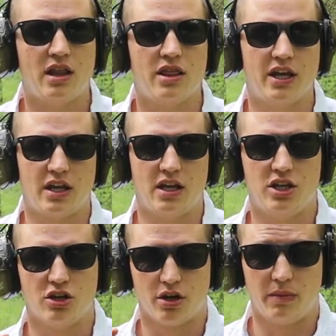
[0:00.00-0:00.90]
that
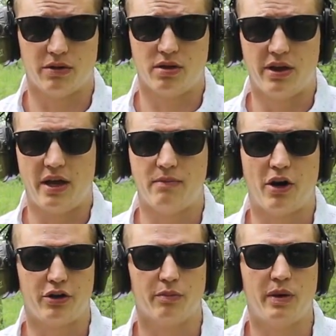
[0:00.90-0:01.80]
you're going to be able to then
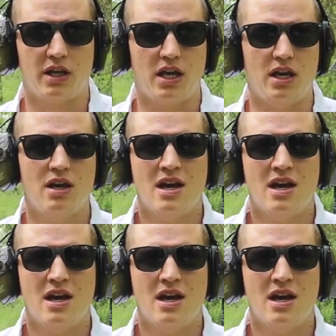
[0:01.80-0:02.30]
mount your pinky.